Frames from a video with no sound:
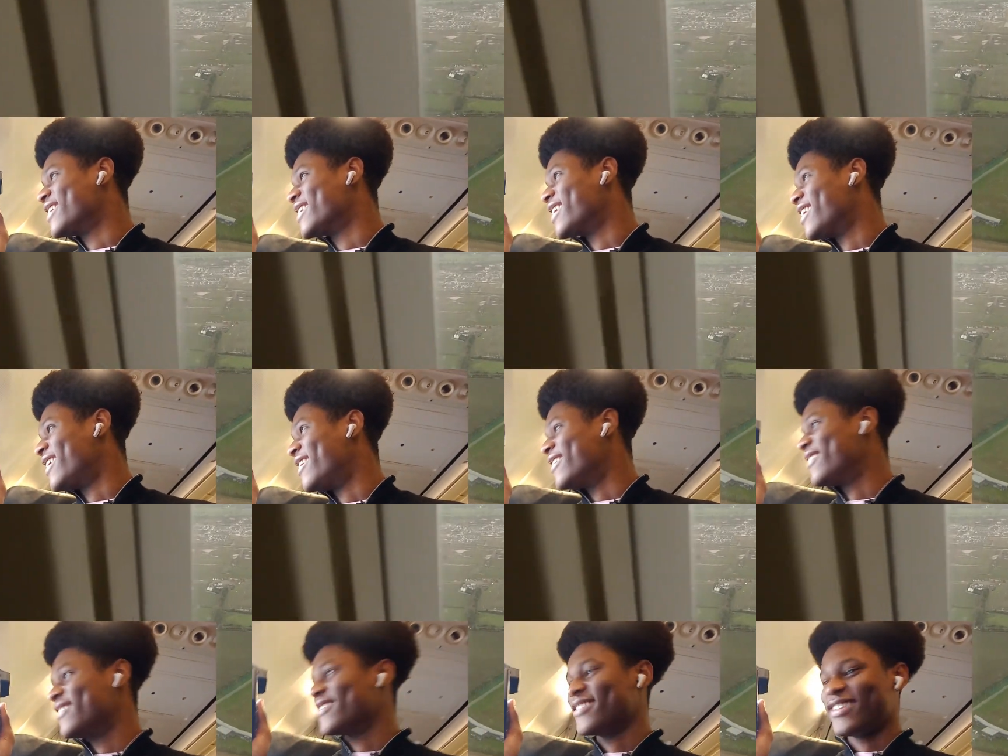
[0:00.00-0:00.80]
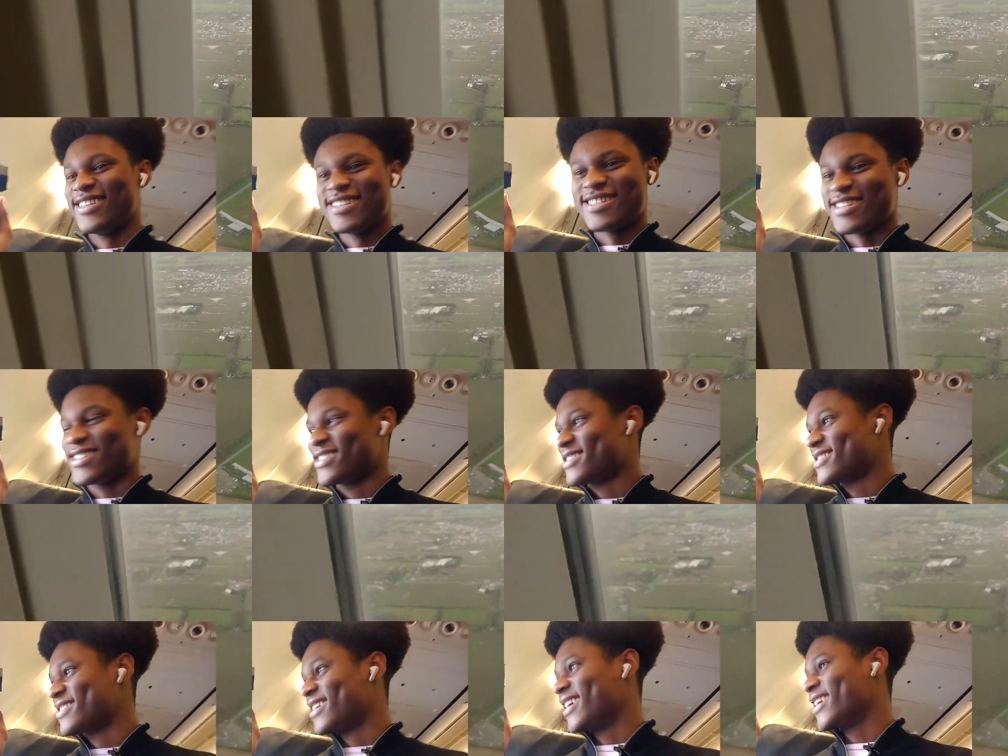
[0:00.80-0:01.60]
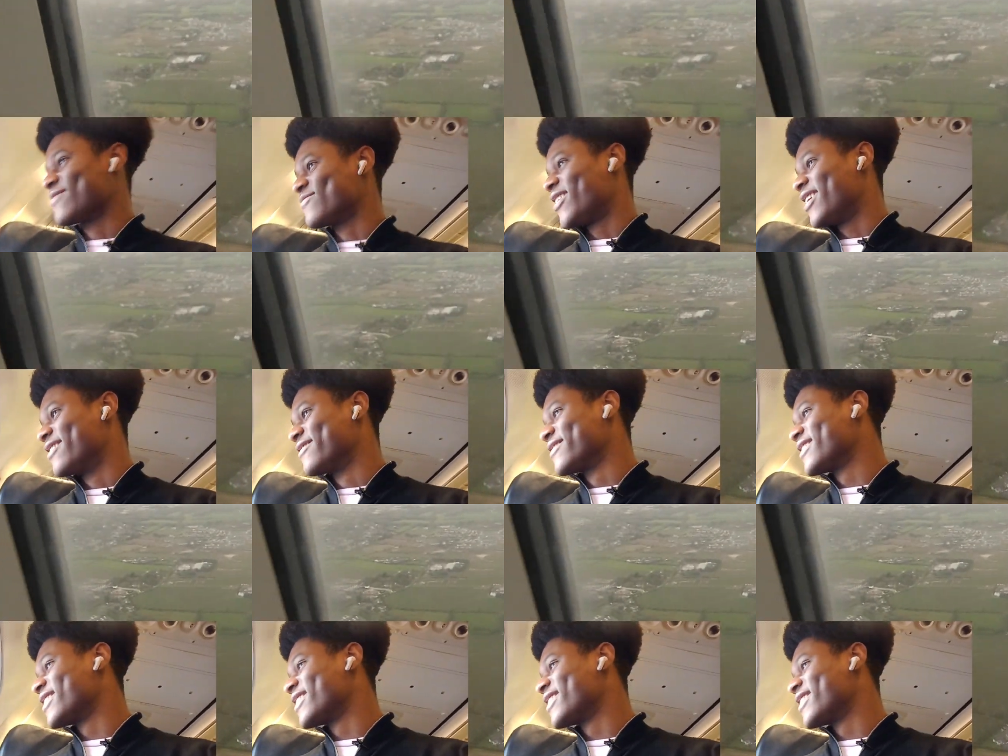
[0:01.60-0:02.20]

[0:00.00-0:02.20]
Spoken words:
Yo, this is sick, bro.